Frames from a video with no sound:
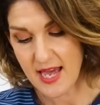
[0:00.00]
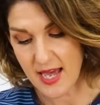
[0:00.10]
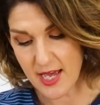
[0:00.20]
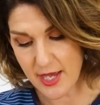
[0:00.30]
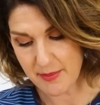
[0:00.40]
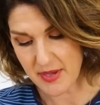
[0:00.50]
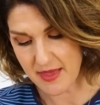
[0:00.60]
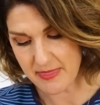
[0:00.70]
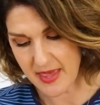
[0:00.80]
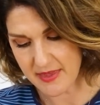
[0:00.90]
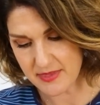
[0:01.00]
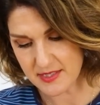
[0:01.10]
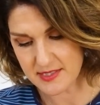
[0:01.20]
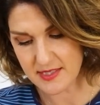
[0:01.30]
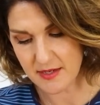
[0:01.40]
Um, and then
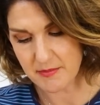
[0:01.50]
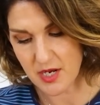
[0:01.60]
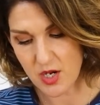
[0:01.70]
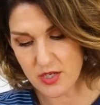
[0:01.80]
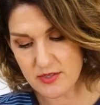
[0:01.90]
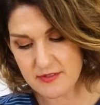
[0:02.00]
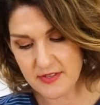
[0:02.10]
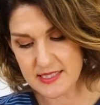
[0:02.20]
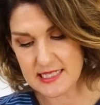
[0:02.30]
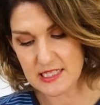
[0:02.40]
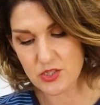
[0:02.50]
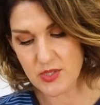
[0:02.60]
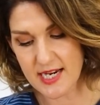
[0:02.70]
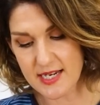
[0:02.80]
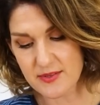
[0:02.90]
there's some loose fitting
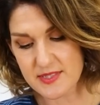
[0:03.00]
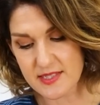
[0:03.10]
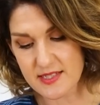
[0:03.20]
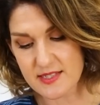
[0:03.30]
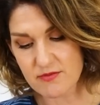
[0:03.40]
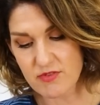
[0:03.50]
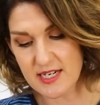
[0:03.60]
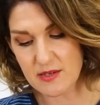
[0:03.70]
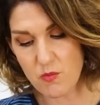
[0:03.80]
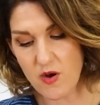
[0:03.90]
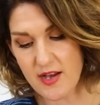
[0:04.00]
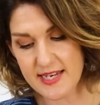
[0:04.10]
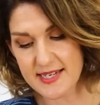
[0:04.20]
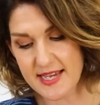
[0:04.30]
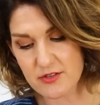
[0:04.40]
trousers, really
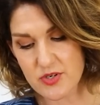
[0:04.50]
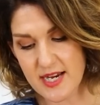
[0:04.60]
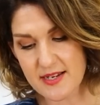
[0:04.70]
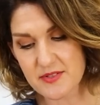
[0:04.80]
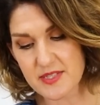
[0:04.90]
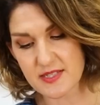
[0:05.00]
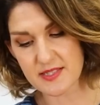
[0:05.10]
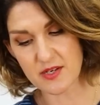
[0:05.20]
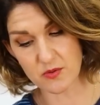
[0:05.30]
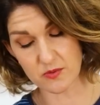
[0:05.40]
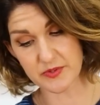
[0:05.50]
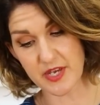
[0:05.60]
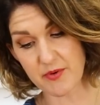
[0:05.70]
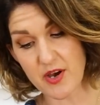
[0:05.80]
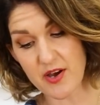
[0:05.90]
wide leg trousers that
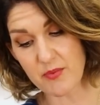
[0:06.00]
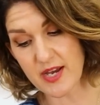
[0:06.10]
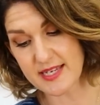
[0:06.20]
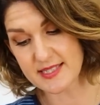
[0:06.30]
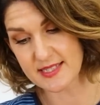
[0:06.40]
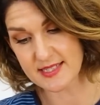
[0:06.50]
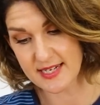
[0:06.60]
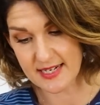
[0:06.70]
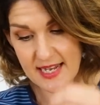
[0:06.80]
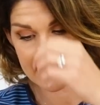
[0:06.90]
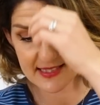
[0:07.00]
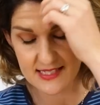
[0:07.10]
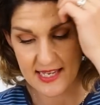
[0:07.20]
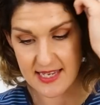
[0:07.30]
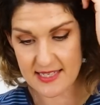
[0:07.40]
also are high waisted and
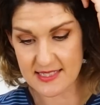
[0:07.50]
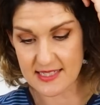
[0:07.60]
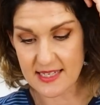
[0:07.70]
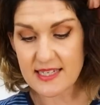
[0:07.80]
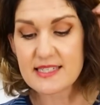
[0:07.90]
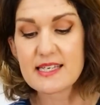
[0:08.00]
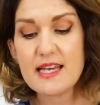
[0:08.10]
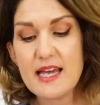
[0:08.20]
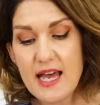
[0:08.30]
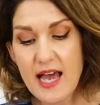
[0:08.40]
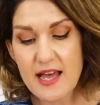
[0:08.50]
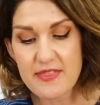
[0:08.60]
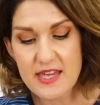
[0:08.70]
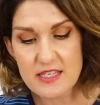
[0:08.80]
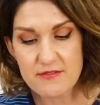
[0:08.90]
elasticated.
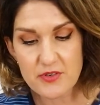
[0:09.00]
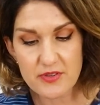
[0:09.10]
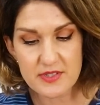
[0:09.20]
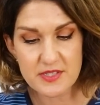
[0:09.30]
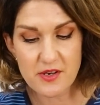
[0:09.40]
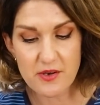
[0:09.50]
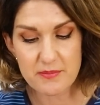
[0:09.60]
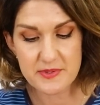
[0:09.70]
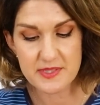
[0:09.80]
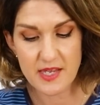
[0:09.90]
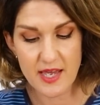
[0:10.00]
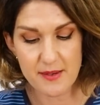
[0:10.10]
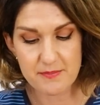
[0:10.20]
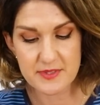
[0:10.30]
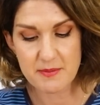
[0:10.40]
And then you've got the tops
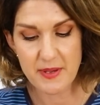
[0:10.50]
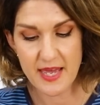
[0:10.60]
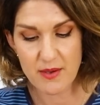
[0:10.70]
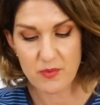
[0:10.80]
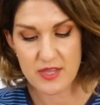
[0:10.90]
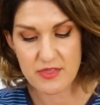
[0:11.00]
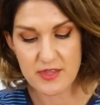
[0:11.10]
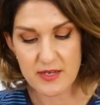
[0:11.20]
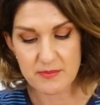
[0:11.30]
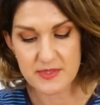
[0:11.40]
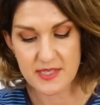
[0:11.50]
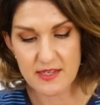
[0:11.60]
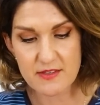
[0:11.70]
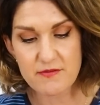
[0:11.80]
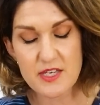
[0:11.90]
um, to pair with them.
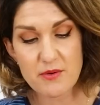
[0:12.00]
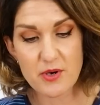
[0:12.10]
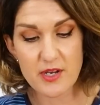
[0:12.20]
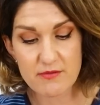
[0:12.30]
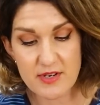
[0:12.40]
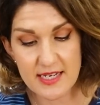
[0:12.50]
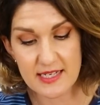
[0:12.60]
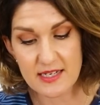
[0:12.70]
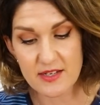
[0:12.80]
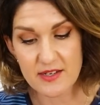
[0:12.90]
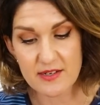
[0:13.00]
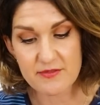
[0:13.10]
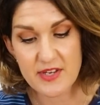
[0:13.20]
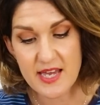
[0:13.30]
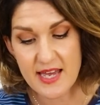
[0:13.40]
So the view I really
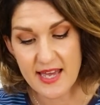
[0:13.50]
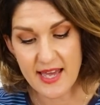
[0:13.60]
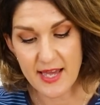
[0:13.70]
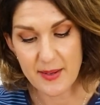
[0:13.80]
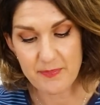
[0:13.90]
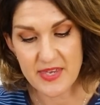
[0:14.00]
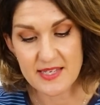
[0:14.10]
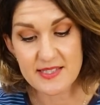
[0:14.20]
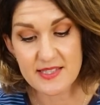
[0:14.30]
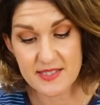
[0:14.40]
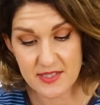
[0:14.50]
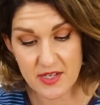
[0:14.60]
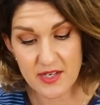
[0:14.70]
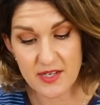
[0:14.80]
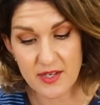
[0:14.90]
love um, is the
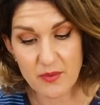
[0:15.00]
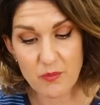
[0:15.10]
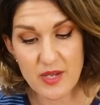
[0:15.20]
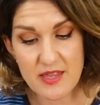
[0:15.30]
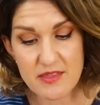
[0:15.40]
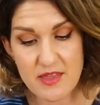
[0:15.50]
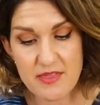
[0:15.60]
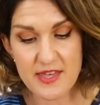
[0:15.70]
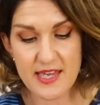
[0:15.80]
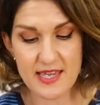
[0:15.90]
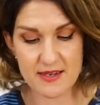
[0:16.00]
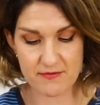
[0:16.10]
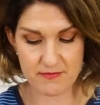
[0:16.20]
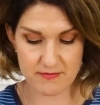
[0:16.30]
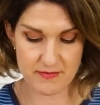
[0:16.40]
skirt with the
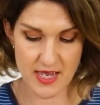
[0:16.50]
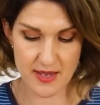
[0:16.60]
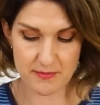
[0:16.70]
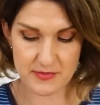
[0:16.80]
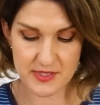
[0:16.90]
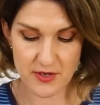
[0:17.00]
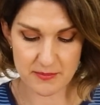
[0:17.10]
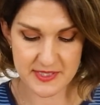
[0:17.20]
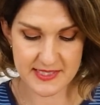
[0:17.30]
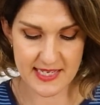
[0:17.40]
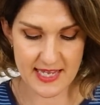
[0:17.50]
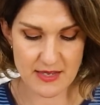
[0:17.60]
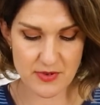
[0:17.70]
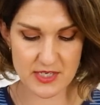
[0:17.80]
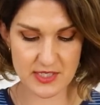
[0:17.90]
um, top
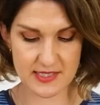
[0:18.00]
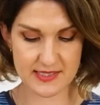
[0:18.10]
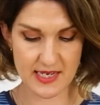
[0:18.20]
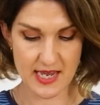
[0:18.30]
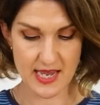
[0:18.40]
C, which is